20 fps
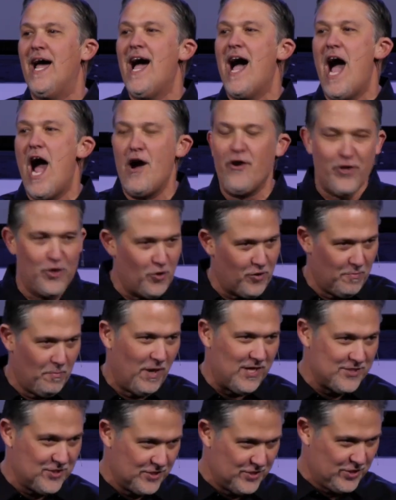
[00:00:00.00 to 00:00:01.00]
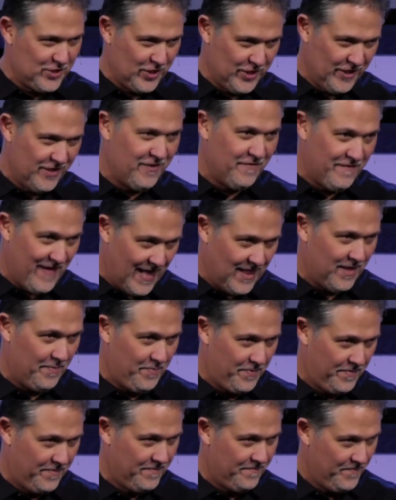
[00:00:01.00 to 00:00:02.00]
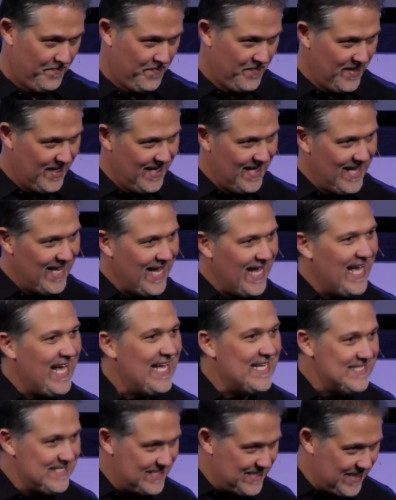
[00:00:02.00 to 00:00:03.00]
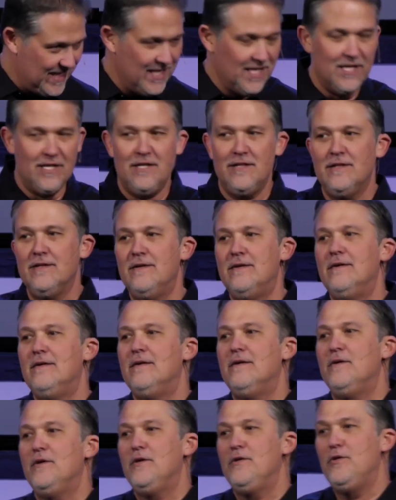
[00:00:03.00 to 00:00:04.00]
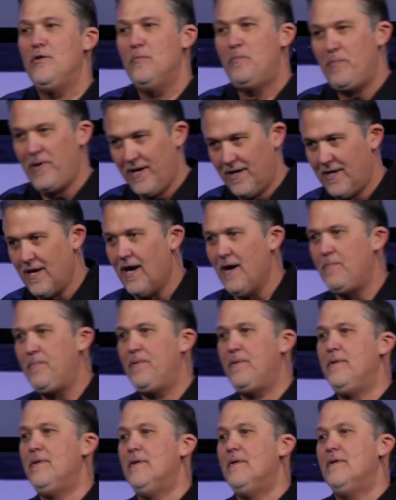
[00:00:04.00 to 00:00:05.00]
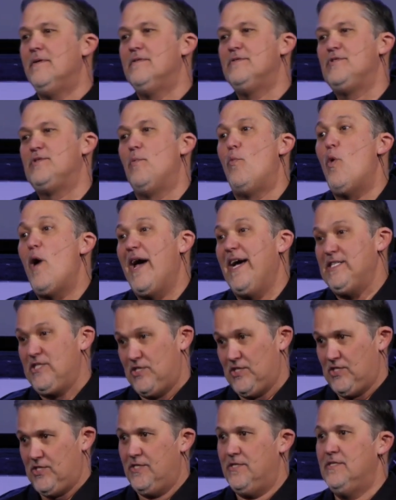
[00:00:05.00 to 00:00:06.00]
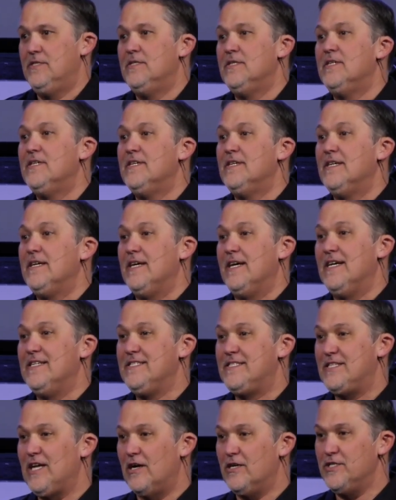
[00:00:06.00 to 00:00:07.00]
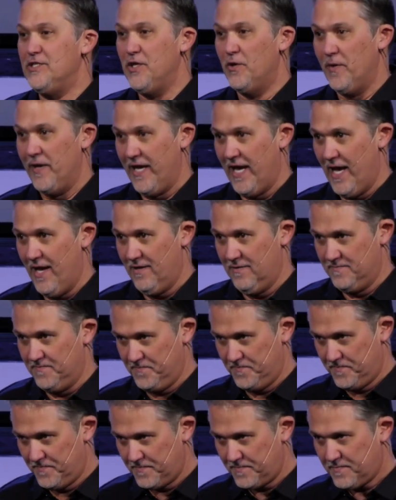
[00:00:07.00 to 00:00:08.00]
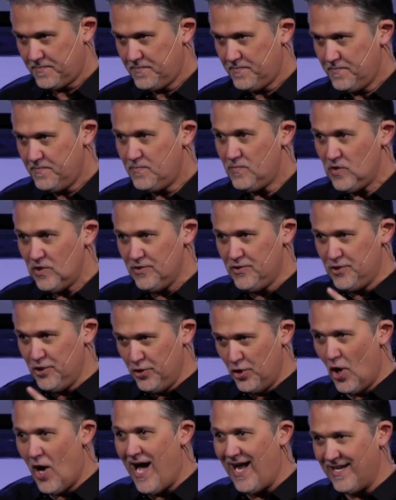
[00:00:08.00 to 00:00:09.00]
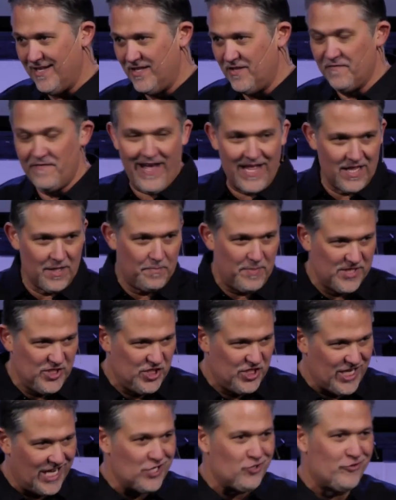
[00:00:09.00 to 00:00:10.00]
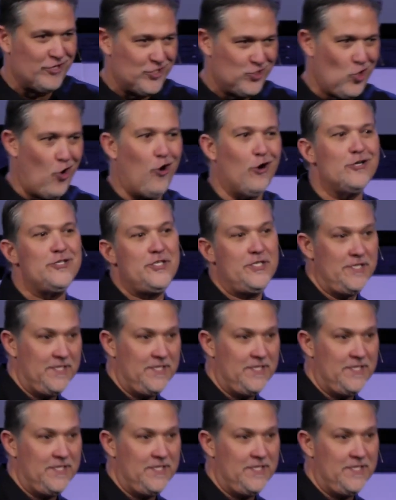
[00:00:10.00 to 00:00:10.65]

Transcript: are your muscles going to develop until you pick up some weights and start doing it. Do you know how to develop a generous heart?